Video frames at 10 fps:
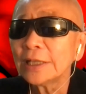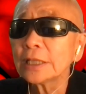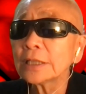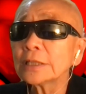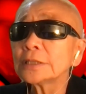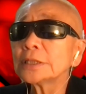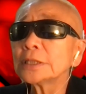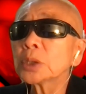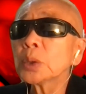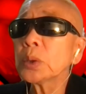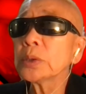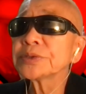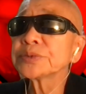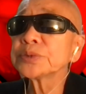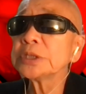of
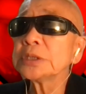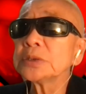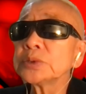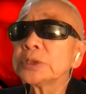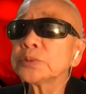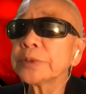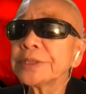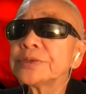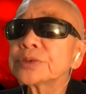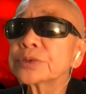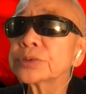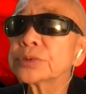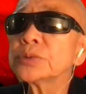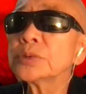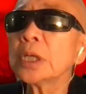course, we went
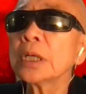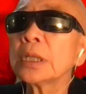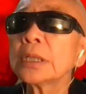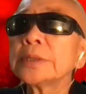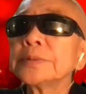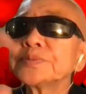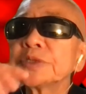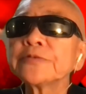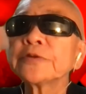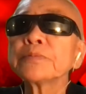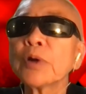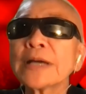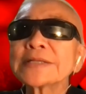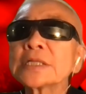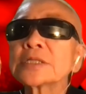through a different
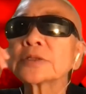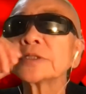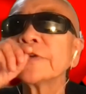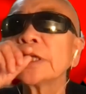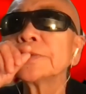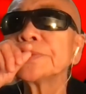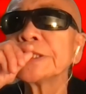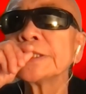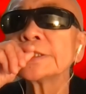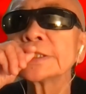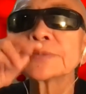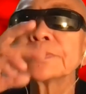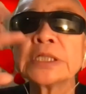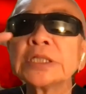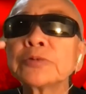process of developing. There's
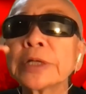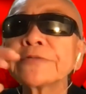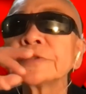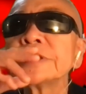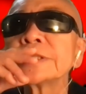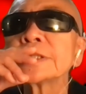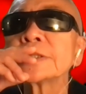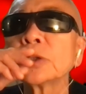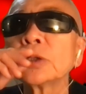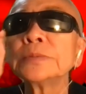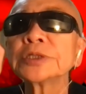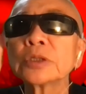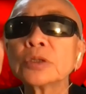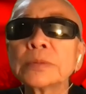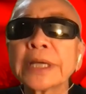many references. Almost
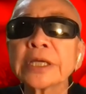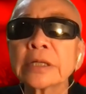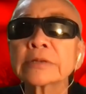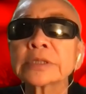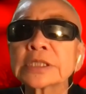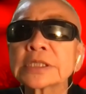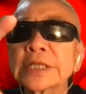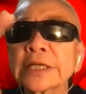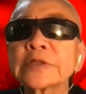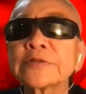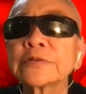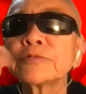all my characters have different